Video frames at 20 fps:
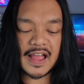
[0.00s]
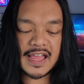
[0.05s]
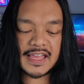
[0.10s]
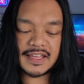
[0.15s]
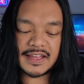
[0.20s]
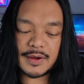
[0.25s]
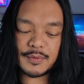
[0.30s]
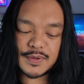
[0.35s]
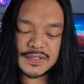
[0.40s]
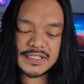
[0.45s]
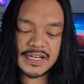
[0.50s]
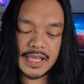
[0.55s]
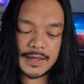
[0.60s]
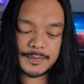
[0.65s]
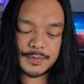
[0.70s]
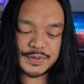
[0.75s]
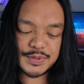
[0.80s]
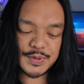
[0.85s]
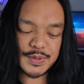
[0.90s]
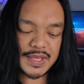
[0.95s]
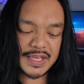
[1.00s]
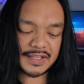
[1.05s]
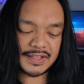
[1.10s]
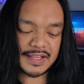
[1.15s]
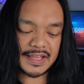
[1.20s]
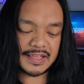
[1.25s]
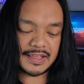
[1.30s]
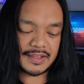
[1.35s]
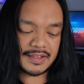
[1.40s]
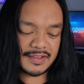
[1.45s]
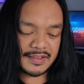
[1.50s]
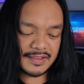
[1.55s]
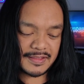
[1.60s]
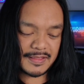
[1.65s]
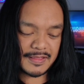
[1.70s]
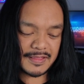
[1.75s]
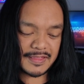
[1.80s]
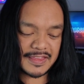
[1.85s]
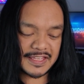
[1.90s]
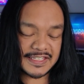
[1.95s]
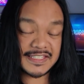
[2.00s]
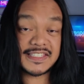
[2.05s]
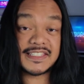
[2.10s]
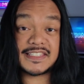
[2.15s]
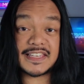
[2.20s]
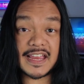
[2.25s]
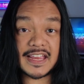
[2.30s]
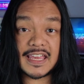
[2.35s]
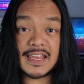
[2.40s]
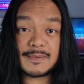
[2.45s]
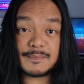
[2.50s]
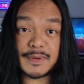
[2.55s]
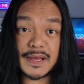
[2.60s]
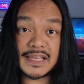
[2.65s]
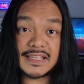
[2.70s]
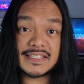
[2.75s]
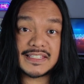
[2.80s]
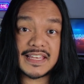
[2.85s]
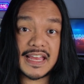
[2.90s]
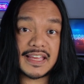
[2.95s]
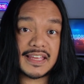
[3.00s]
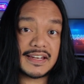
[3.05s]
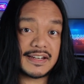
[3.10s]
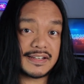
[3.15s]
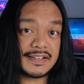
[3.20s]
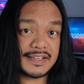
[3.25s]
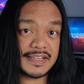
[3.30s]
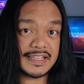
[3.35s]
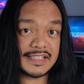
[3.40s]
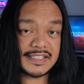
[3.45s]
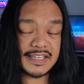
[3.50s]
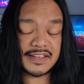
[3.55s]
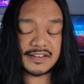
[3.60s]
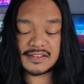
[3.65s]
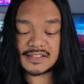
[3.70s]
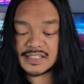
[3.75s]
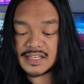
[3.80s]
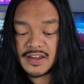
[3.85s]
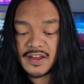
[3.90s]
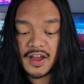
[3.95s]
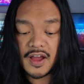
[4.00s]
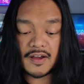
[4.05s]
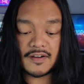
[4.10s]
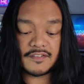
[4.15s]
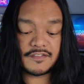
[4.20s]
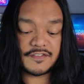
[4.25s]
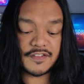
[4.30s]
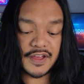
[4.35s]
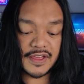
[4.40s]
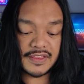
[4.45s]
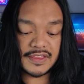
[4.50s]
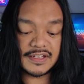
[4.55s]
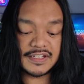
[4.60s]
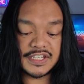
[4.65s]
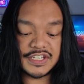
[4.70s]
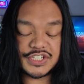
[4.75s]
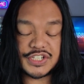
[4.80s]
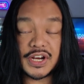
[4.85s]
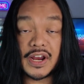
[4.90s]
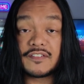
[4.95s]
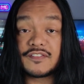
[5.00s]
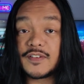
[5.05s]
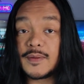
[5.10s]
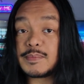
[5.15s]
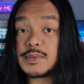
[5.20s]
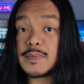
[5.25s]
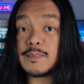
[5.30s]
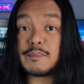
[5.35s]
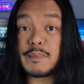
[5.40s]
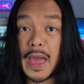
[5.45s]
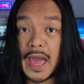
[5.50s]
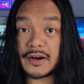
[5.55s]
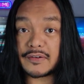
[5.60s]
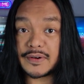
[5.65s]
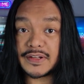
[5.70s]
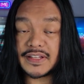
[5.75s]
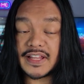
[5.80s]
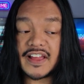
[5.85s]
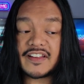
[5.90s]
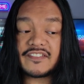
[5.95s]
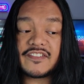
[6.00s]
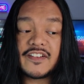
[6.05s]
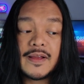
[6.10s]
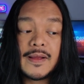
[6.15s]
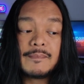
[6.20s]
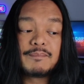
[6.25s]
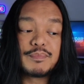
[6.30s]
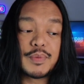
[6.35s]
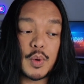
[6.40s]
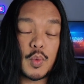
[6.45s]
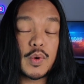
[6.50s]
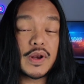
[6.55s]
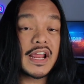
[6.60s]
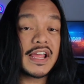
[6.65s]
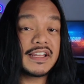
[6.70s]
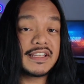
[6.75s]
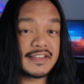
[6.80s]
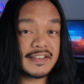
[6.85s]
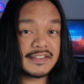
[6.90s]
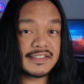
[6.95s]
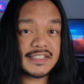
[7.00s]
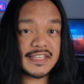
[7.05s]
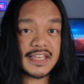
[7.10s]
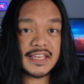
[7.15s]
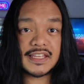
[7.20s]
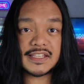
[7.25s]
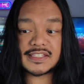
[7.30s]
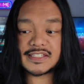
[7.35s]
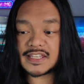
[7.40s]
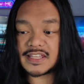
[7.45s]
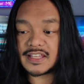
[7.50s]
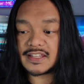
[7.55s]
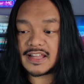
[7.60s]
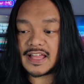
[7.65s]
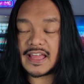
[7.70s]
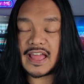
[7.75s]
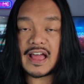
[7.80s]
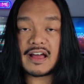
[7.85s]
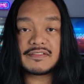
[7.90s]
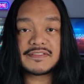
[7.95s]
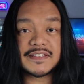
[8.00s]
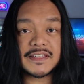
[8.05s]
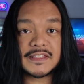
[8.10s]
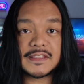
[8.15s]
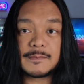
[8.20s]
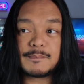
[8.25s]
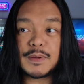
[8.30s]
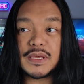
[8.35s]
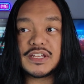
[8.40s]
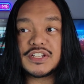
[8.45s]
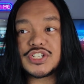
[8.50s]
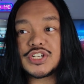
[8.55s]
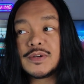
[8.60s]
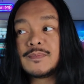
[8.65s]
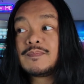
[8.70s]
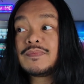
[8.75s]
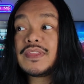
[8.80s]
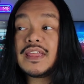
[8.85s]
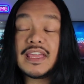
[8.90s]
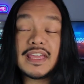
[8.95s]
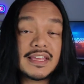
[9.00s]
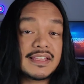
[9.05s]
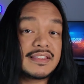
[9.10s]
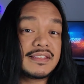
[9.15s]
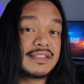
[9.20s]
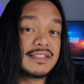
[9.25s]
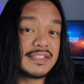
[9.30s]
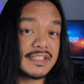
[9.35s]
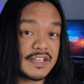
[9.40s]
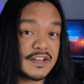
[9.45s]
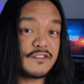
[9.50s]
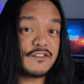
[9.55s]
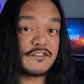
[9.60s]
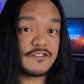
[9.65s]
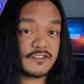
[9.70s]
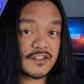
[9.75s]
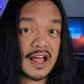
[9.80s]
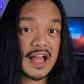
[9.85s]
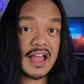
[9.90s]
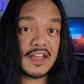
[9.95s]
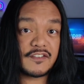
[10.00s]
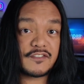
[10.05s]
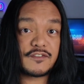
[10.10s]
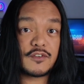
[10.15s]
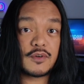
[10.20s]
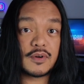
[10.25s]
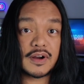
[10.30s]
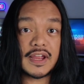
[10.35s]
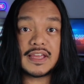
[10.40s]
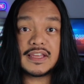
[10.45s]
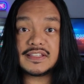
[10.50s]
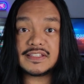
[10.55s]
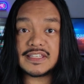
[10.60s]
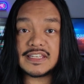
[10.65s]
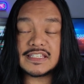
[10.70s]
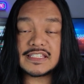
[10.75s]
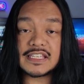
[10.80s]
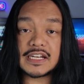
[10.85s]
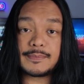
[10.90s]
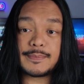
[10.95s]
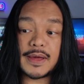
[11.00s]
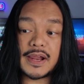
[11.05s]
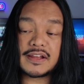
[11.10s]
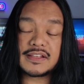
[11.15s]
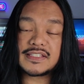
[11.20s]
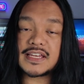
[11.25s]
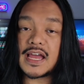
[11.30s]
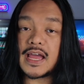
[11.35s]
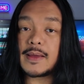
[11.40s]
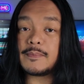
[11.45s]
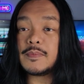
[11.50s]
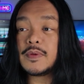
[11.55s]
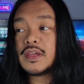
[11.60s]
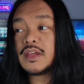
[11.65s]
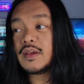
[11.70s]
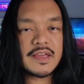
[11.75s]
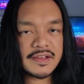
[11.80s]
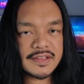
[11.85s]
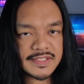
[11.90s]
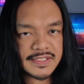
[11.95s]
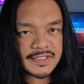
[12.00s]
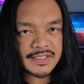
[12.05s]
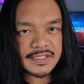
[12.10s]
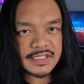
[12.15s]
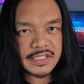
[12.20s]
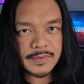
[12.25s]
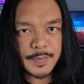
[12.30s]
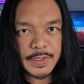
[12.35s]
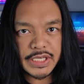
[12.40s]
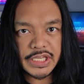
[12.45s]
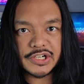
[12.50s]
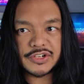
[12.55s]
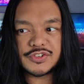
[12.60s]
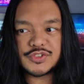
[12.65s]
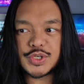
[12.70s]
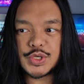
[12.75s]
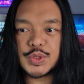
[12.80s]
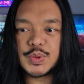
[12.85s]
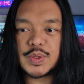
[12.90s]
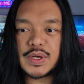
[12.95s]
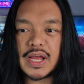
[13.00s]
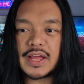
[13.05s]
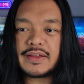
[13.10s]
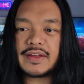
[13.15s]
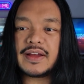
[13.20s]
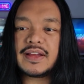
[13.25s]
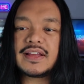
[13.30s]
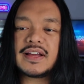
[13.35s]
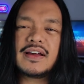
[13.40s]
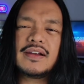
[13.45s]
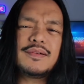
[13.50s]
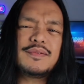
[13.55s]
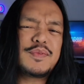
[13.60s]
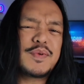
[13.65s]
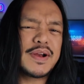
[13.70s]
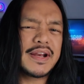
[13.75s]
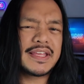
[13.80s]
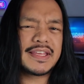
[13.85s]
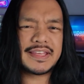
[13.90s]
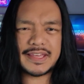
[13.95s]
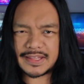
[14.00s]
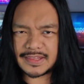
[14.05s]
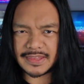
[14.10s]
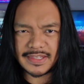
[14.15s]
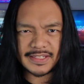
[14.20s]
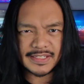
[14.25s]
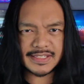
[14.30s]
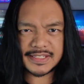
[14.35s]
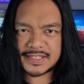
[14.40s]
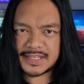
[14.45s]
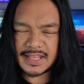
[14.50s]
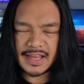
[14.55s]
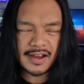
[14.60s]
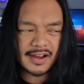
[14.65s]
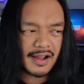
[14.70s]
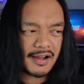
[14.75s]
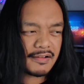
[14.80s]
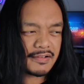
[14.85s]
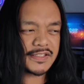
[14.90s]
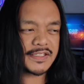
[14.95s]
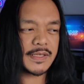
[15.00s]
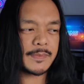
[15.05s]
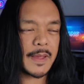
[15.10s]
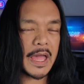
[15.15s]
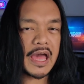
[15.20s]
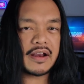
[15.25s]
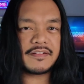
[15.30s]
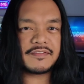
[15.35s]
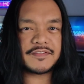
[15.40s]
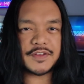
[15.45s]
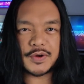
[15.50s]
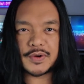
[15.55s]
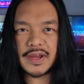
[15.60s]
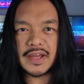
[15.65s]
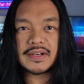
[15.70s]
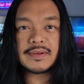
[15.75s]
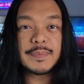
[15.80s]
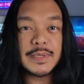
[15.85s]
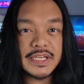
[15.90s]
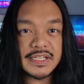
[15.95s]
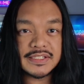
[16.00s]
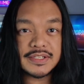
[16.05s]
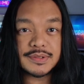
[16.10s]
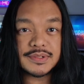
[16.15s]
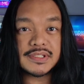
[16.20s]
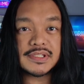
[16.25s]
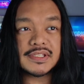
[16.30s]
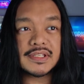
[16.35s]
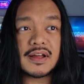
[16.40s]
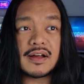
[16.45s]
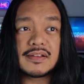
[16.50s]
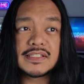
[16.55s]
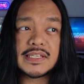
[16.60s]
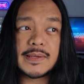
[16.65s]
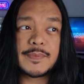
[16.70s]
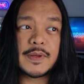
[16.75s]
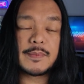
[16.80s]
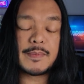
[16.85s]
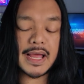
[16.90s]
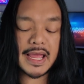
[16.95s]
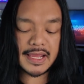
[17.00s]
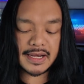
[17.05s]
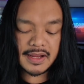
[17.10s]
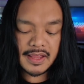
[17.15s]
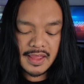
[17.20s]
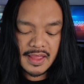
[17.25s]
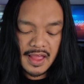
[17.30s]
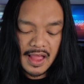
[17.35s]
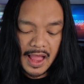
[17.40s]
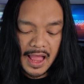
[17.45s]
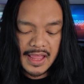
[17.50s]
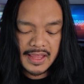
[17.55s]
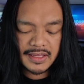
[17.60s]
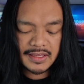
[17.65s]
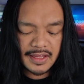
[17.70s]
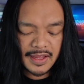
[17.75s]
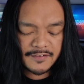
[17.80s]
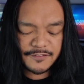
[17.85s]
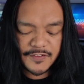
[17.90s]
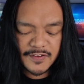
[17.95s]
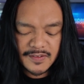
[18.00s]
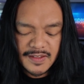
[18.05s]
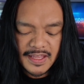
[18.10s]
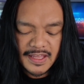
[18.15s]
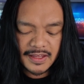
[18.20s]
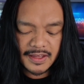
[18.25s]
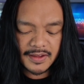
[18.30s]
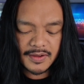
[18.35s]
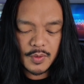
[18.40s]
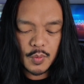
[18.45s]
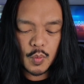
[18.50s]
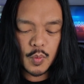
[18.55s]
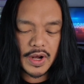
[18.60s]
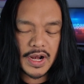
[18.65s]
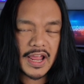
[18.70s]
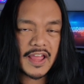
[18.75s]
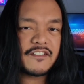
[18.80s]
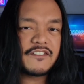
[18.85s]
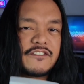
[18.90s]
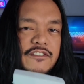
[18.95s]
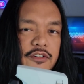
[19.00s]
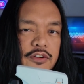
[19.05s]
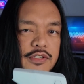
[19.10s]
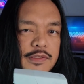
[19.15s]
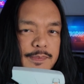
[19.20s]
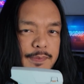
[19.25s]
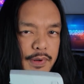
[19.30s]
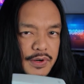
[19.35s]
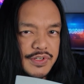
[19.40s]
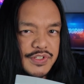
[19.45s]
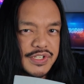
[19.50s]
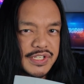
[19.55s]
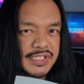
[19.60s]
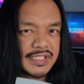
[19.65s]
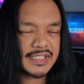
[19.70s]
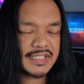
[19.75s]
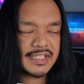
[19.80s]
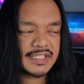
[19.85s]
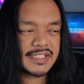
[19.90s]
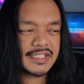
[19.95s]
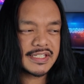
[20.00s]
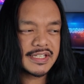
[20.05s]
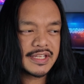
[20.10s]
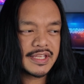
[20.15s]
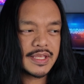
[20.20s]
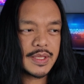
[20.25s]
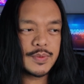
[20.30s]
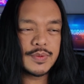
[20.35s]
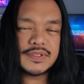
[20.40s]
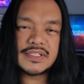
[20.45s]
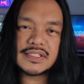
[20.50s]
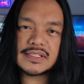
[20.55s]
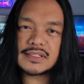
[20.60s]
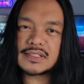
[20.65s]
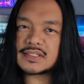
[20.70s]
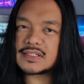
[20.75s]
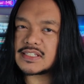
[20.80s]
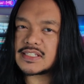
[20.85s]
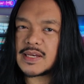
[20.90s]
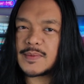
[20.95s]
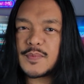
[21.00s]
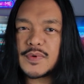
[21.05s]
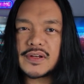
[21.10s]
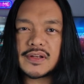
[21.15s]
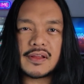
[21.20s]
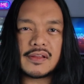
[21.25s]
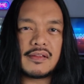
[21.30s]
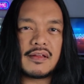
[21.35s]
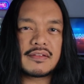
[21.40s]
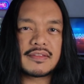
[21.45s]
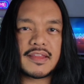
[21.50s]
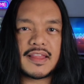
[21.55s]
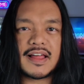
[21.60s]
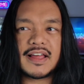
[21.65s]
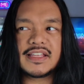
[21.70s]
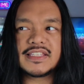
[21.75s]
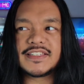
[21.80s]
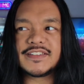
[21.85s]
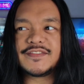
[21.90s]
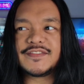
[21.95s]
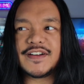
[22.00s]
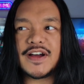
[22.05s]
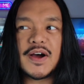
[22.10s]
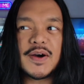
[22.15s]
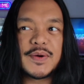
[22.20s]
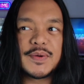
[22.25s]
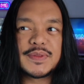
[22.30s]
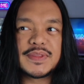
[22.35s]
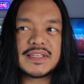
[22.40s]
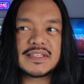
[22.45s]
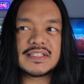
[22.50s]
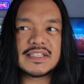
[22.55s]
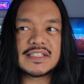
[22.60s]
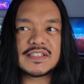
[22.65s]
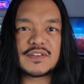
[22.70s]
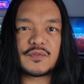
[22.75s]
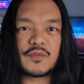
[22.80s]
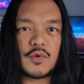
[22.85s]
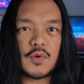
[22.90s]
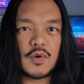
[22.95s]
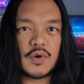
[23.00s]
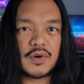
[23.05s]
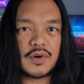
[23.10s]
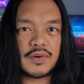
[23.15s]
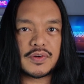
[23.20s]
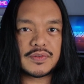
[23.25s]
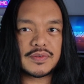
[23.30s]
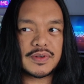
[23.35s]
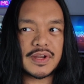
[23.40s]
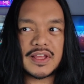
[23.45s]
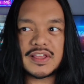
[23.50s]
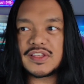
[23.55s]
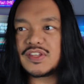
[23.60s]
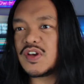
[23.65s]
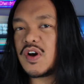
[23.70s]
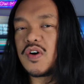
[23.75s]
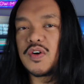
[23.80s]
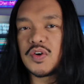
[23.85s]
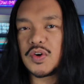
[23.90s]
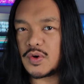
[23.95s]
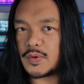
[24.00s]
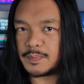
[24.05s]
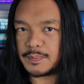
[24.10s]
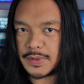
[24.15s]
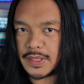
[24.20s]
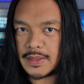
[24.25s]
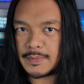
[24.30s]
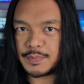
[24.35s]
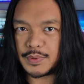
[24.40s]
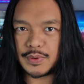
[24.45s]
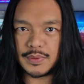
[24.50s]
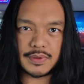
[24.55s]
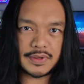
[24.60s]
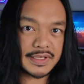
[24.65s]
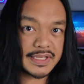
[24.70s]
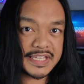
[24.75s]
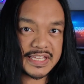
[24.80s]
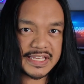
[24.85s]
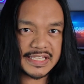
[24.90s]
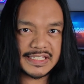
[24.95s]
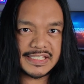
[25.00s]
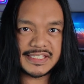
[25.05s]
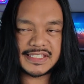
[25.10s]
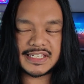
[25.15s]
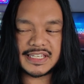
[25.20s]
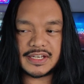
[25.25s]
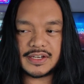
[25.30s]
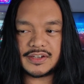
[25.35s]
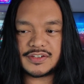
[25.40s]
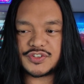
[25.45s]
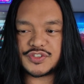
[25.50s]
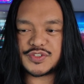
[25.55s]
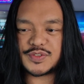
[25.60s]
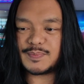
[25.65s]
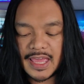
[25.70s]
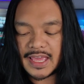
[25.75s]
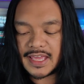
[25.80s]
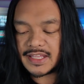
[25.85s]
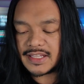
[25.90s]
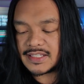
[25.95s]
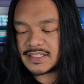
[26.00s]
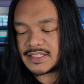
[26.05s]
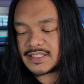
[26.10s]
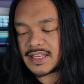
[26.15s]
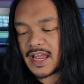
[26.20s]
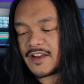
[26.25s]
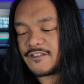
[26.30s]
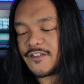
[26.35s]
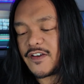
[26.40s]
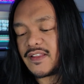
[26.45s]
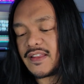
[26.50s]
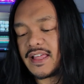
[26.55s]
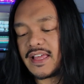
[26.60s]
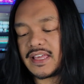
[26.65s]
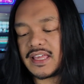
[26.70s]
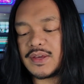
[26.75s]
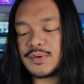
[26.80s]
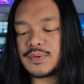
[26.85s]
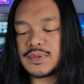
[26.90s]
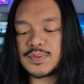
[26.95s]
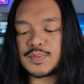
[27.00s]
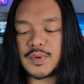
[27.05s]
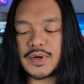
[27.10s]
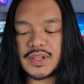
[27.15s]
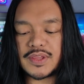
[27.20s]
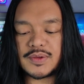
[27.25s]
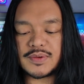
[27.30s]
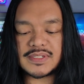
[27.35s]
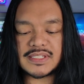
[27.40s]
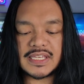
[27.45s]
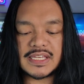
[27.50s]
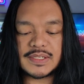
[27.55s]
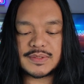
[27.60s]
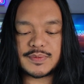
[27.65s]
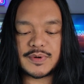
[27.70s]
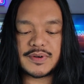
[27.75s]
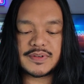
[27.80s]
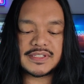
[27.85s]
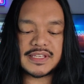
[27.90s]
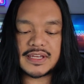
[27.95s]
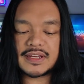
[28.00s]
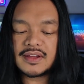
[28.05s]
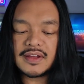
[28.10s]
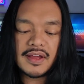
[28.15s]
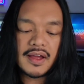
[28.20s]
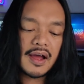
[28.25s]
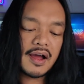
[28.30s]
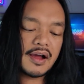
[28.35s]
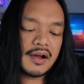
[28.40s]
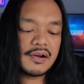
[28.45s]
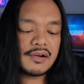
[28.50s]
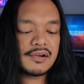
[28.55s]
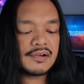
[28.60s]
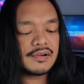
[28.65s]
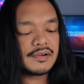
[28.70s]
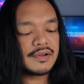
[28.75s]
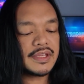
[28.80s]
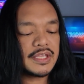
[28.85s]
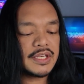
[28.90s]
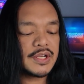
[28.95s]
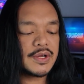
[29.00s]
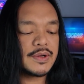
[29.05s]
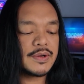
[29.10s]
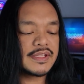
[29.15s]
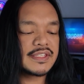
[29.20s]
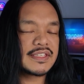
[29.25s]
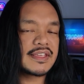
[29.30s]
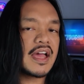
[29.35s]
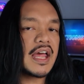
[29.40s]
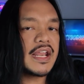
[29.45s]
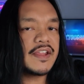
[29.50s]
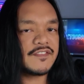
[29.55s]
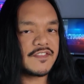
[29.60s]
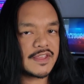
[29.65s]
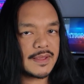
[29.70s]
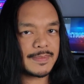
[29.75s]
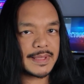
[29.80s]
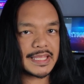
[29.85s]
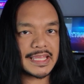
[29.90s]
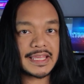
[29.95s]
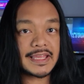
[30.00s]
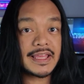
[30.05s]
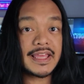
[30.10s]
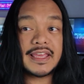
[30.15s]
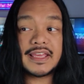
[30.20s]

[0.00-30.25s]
I wasn't able to get like the second by second details of the DJI Flip's battery life, but when I did take it to the lighthouse at the beach, it did fly for a decent amount of time. Because this is a beginner drone, I kind of want to get this concept out of your head because this is the concept in mind. I feel like when I first purchased this, it was somewhat along the lines of, oh, this is for younger people, kids, teenagers. And I felt like it was one of those things where it's like, oh, you know, it's kind of gimmicky.